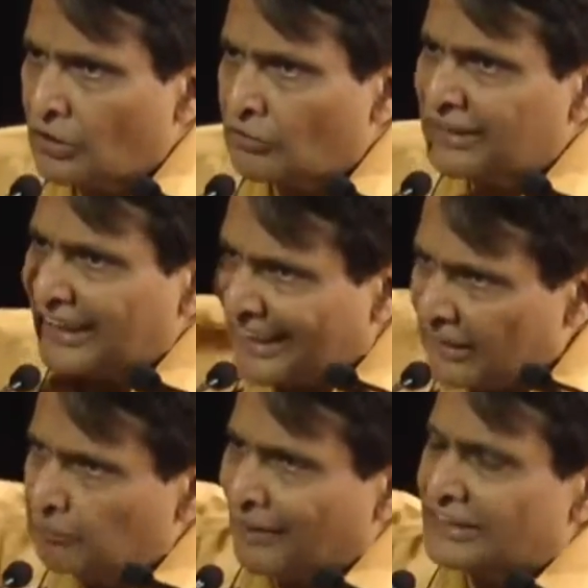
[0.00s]
of the
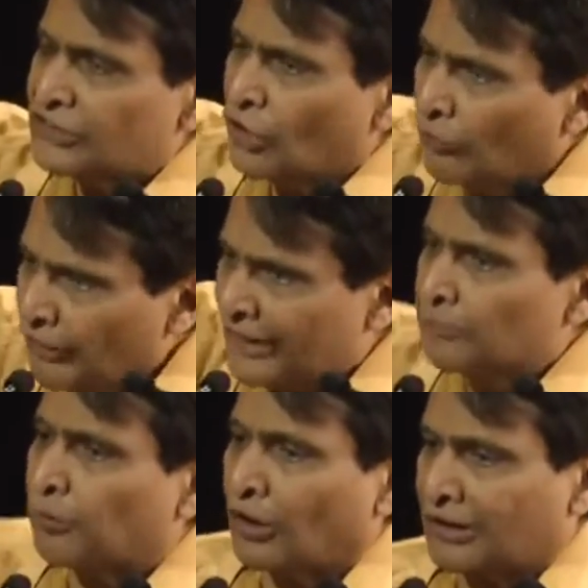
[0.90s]
end pricing of any
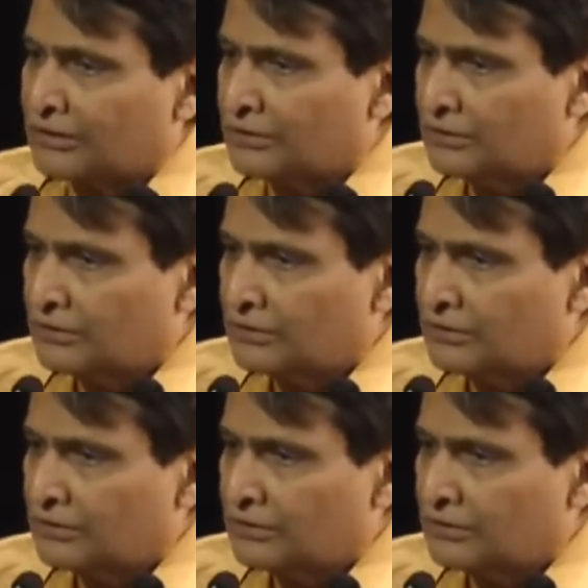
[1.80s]
product.